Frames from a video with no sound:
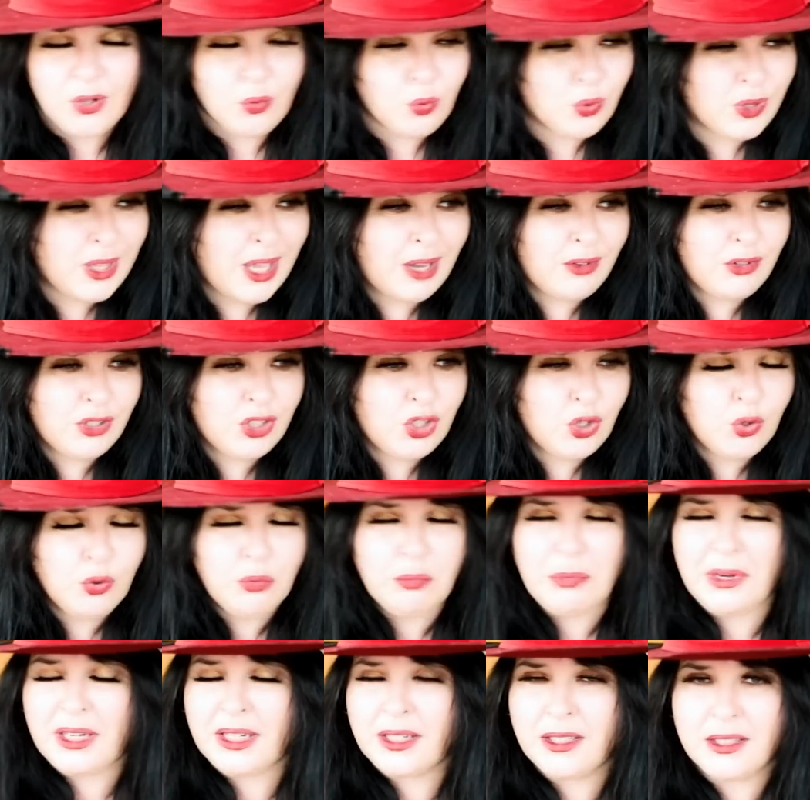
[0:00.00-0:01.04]
Without you,
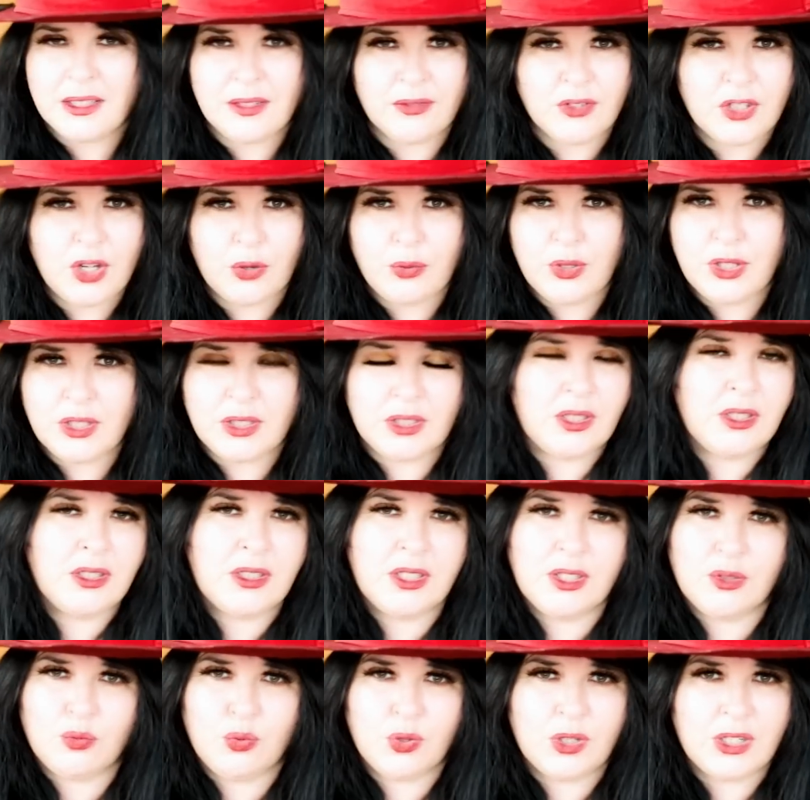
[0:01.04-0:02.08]
millions of
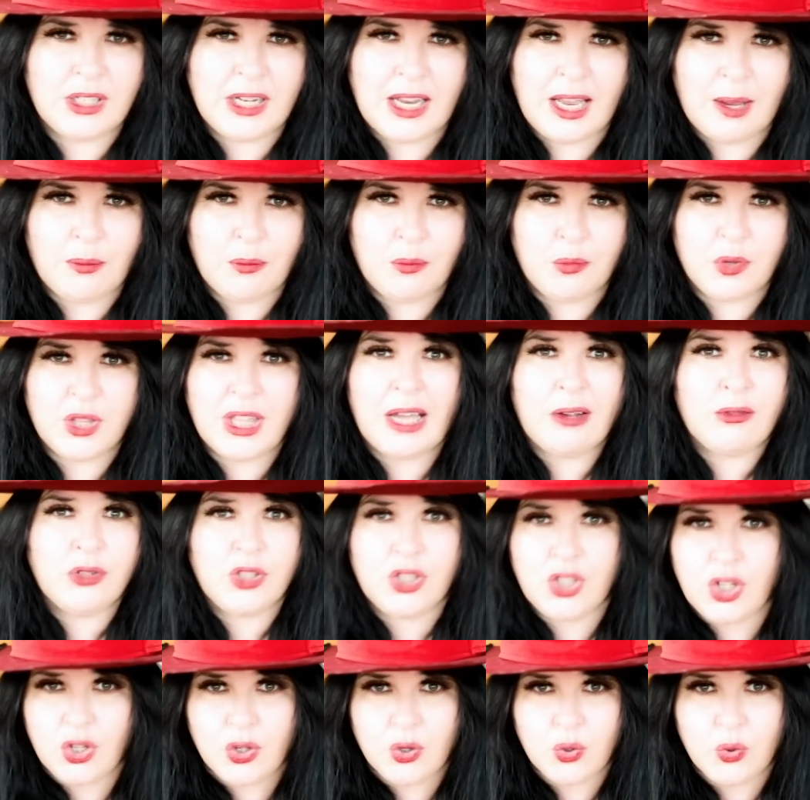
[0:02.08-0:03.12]
coincidences wouldn't happen. Without
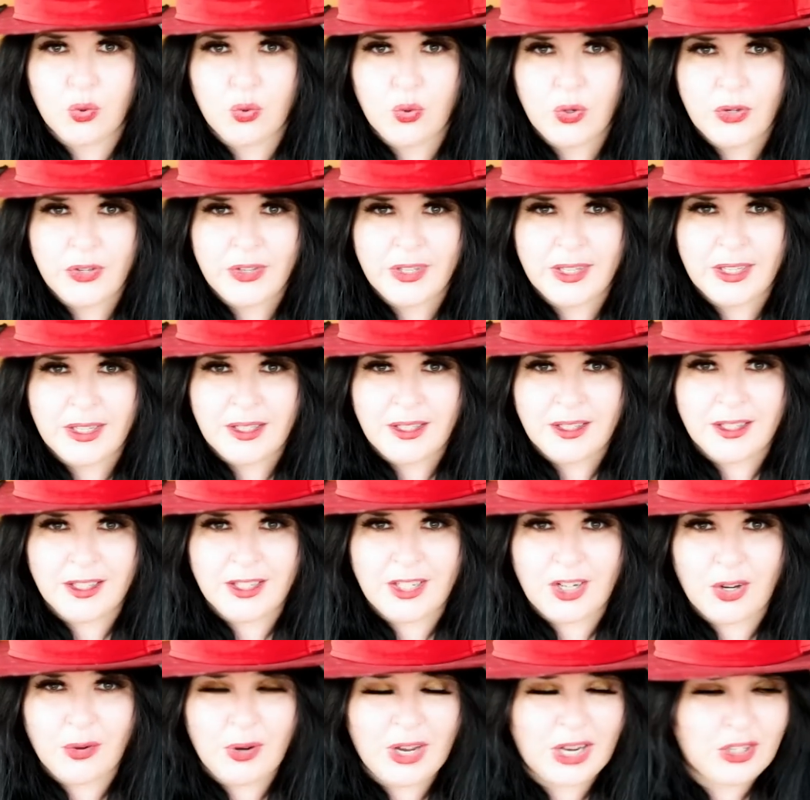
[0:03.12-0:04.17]
you,
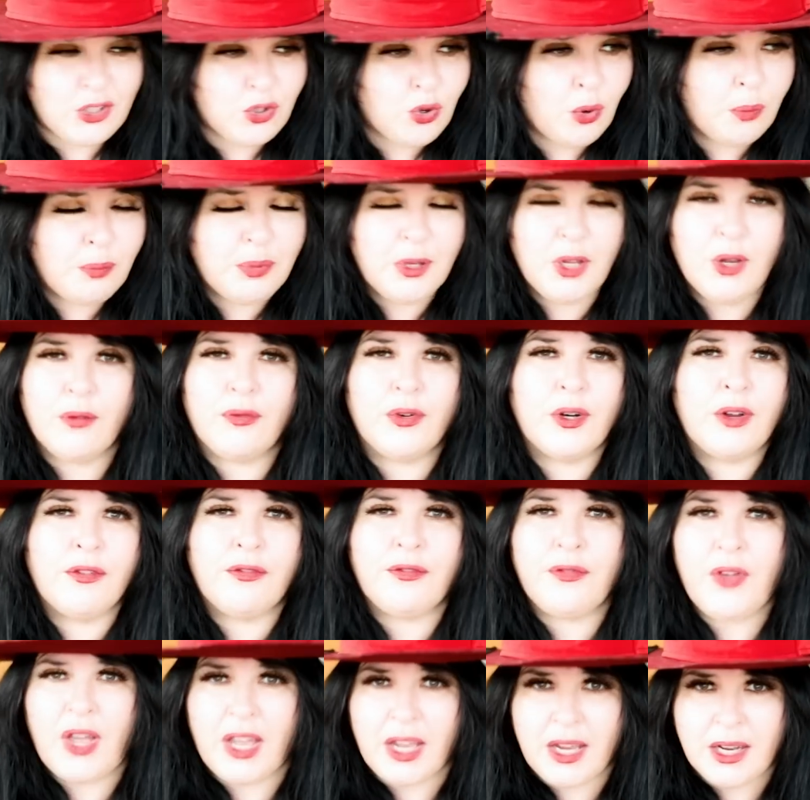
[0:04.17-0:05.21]
you know, and your beautiful
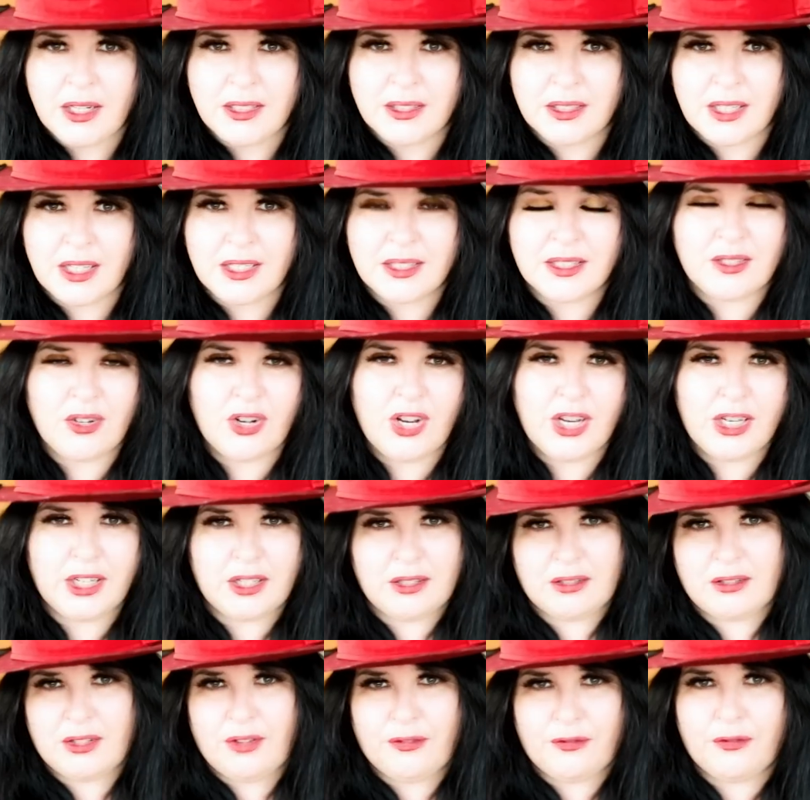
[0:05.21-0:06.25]
effect, it's
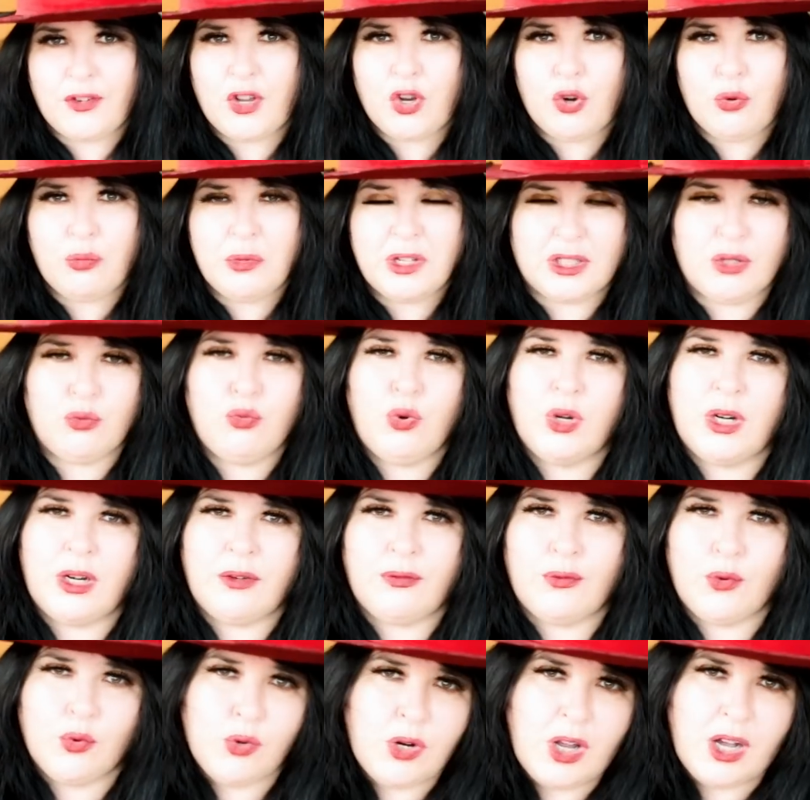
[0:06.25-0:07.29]
like the film It's a
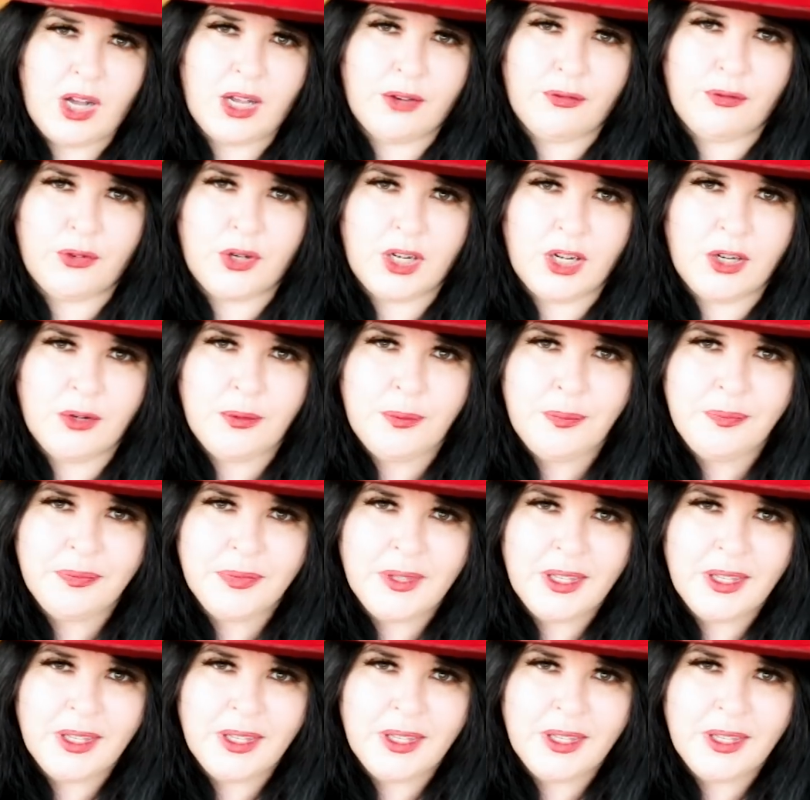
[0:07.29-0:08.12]
Wonderful Life, you know.